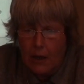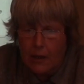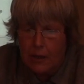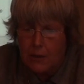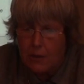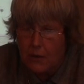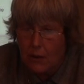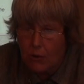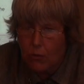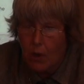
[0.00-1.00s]

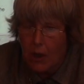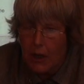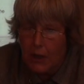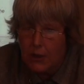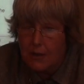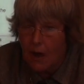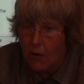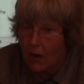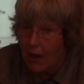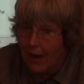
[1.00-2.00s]
So it is
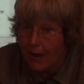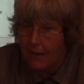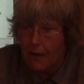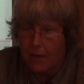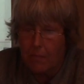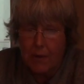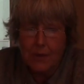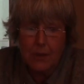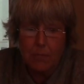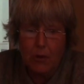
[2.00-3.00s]
now clear that the
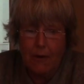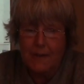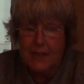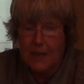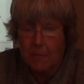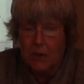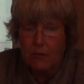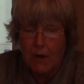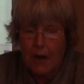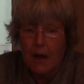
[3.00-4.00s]
principle of
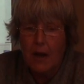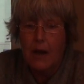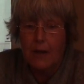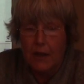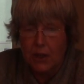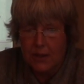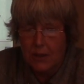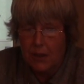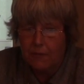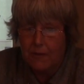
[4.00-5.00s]
symmetry, that is
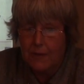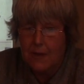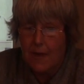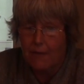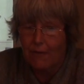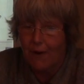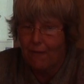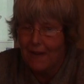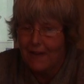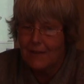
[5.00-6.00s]
difference that
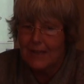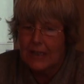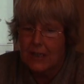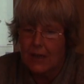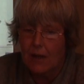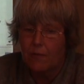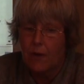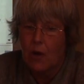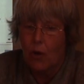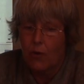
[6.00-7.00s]
reveals
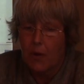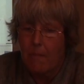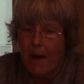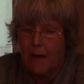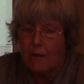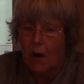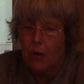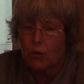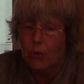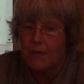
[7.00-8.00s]
itself on the
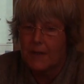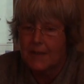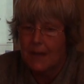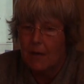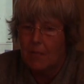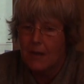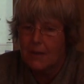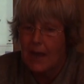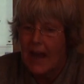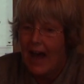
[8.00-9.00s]
background of the
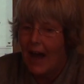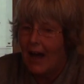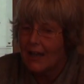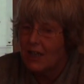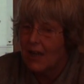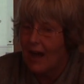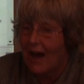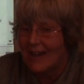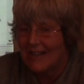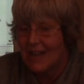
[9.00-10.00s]
sameness,
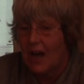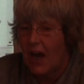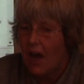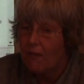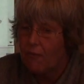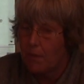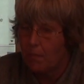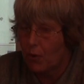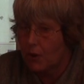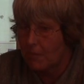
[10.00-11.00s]
underlies every
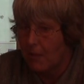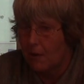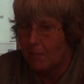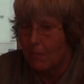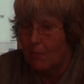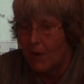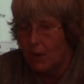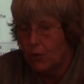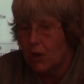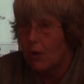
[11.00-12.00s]
possible
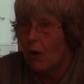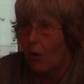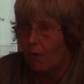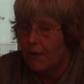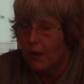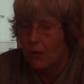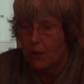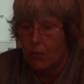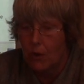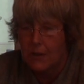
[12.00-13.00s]
model of the
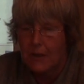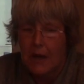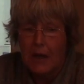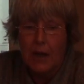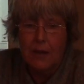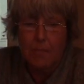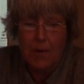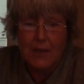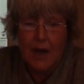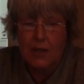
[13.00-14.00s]
universe. The
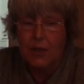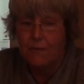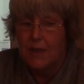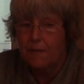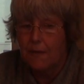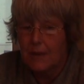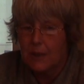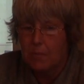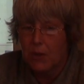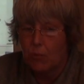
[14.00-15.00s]
productive
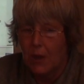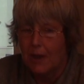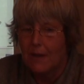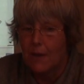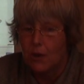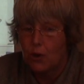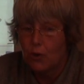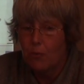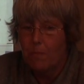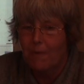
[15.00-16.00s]
difference between the
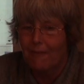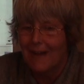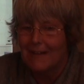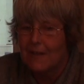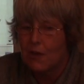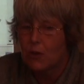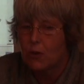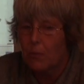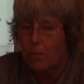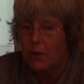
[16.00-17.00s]
two provides the
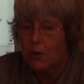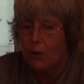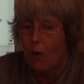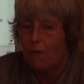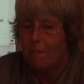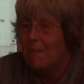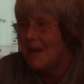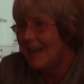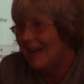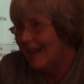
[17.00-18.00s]
surplus of
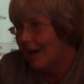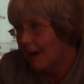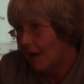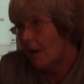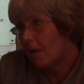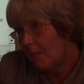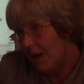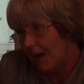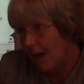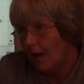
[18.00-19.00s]
being,
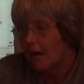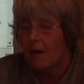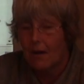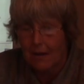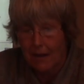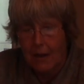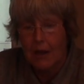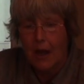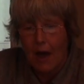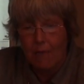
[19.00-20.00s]
meaning
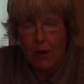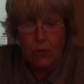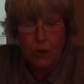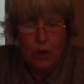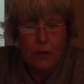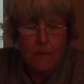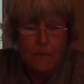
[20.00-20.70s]
evolution.